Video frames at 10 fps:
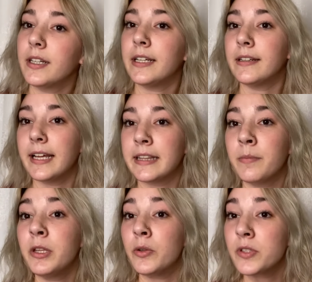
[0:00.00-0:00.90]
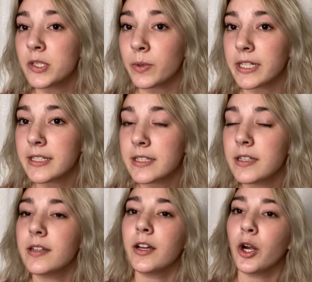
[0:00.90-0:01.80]
and get them used to it
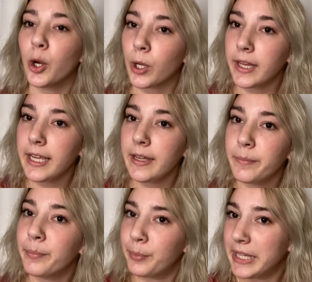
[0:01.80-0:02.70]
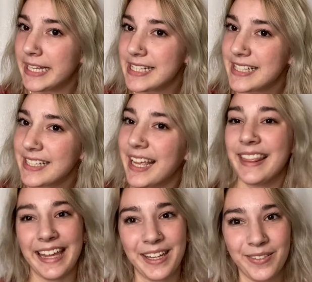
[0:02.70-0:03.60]
early, please,
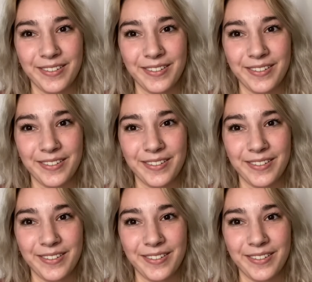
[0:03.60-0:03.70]
and thank you.